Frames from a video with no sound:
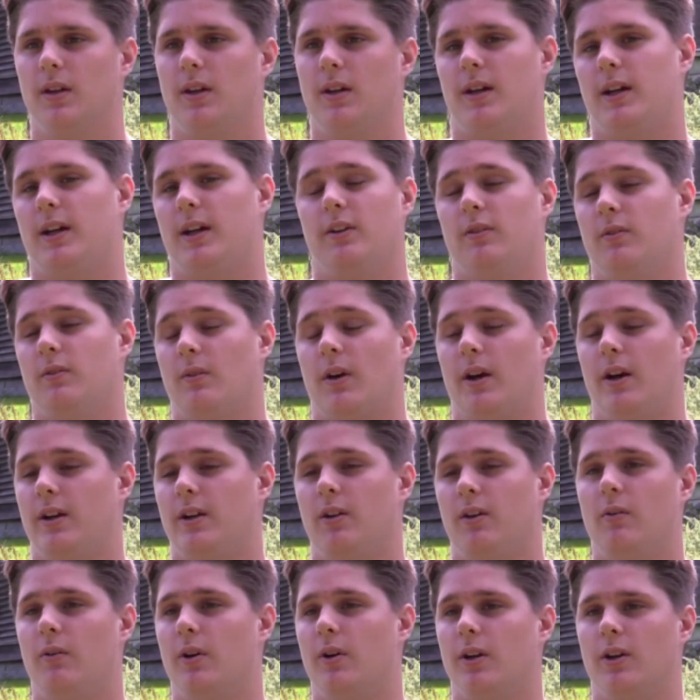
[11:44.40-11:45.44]
I don't I
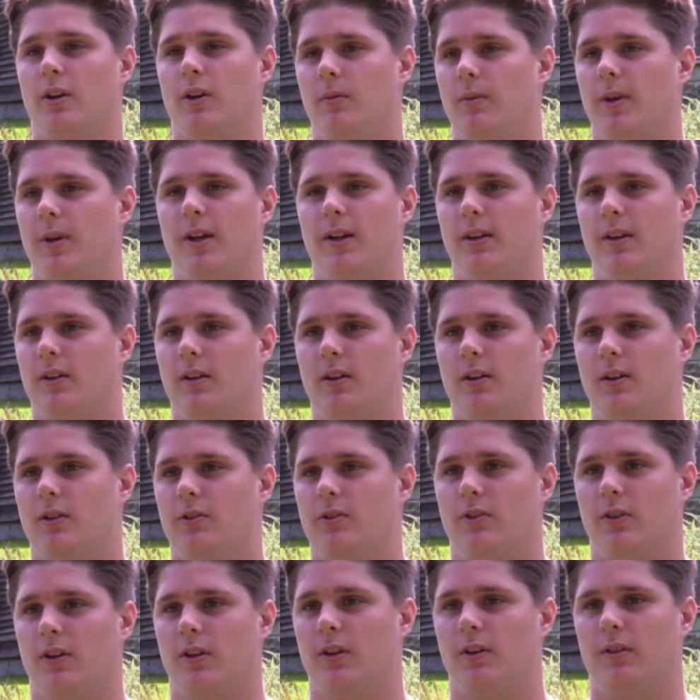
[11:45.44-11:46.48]
don't want to go back in the
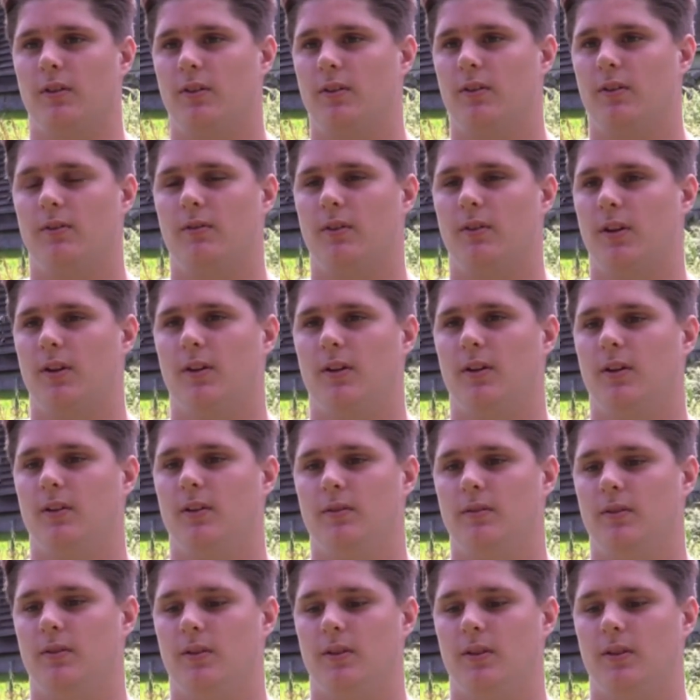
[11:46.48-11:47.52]
Conjuring House. Not at all.
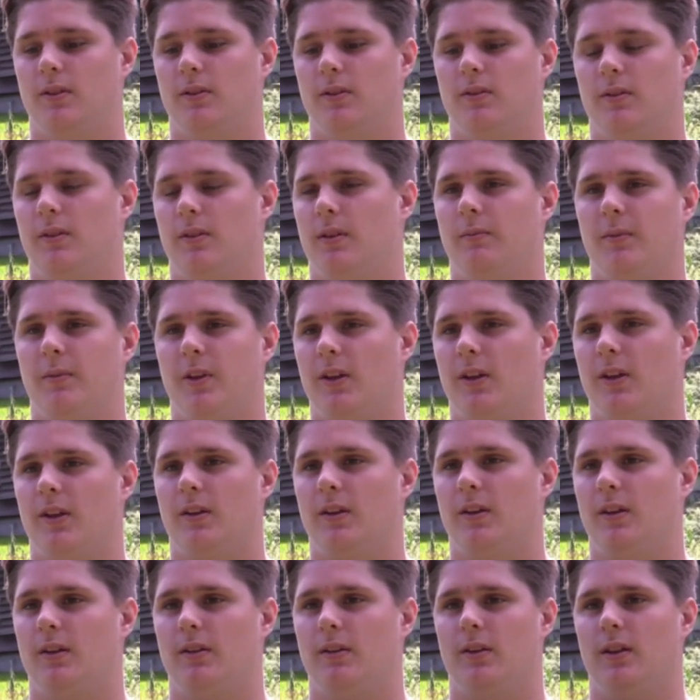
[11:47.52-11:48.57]
There's something in
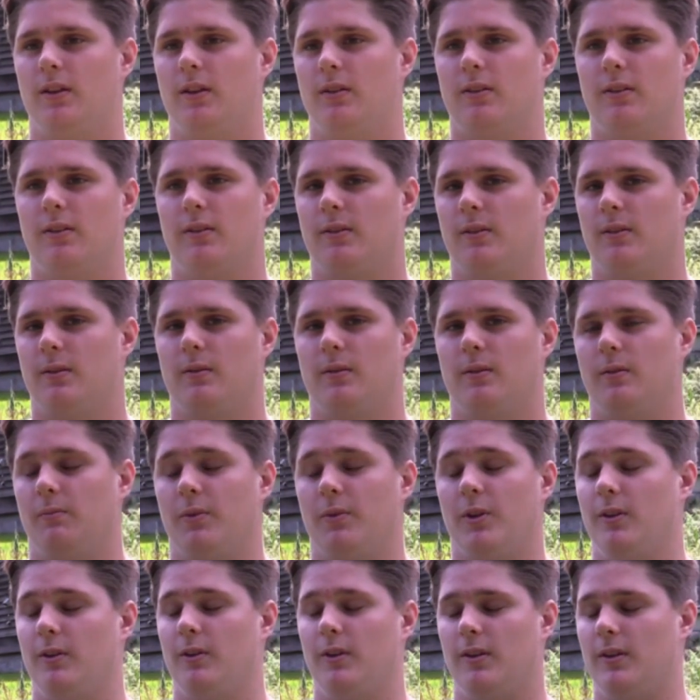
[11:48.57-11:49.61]
there that just
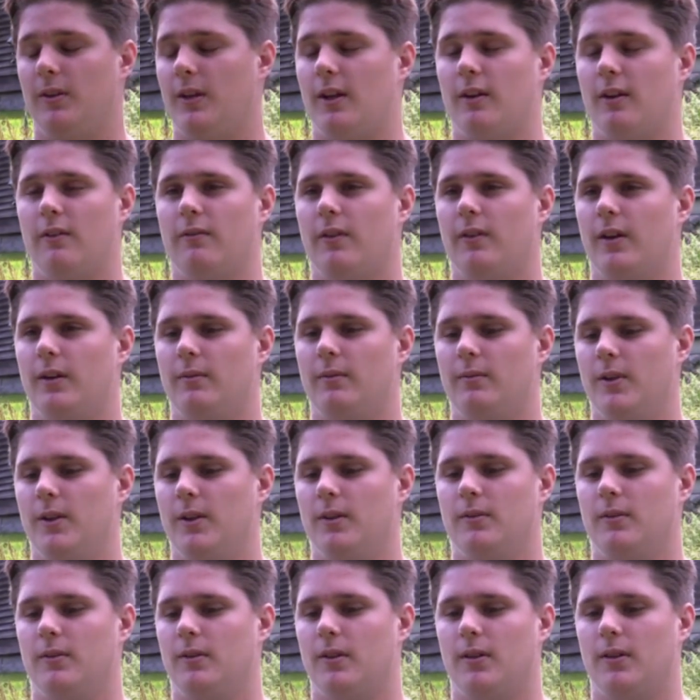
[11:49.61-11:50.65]
completely terrified me
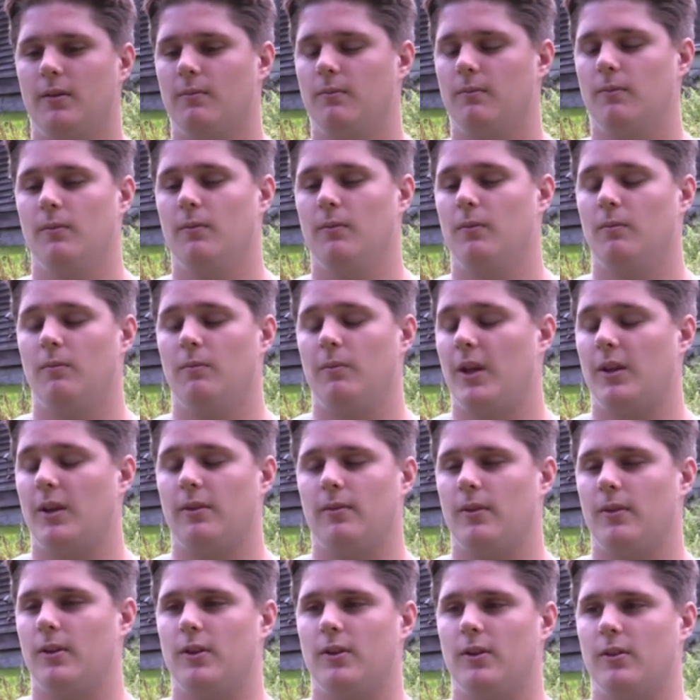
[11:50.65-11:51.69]
that makes
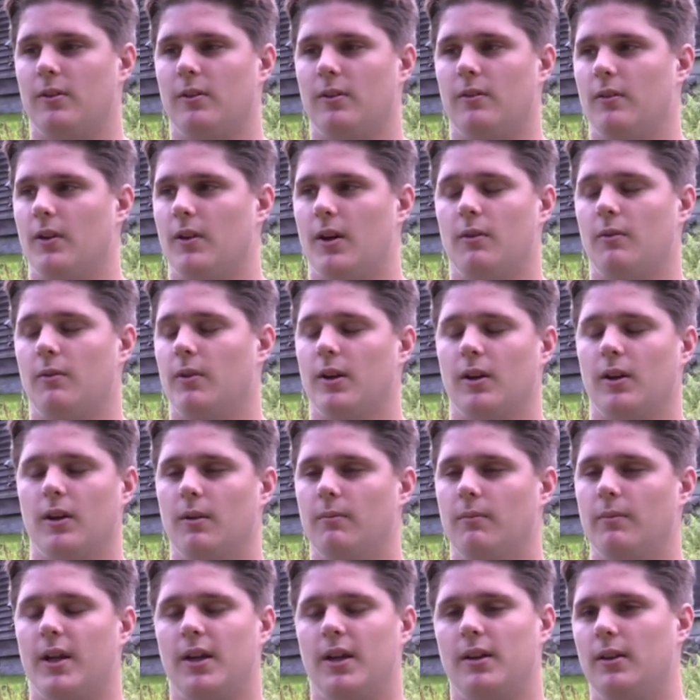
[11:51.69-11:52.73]
me just not want to
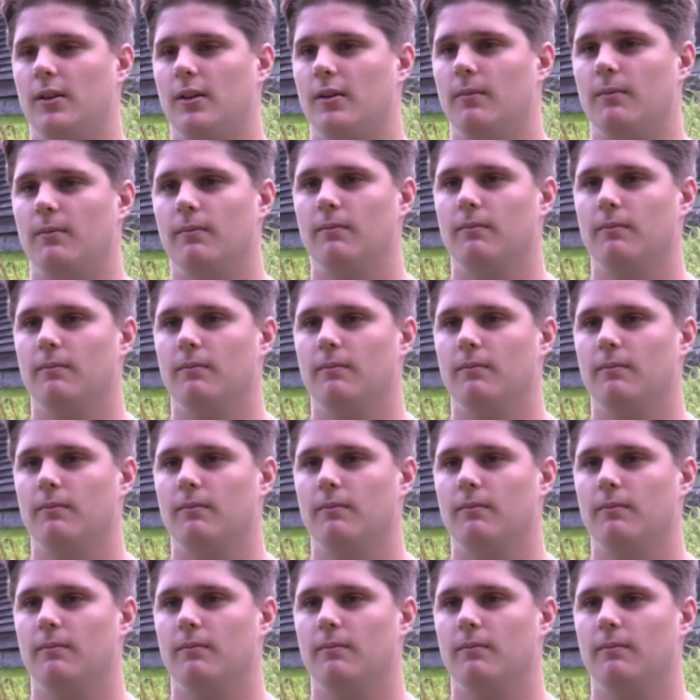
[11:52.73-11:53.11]
come back here.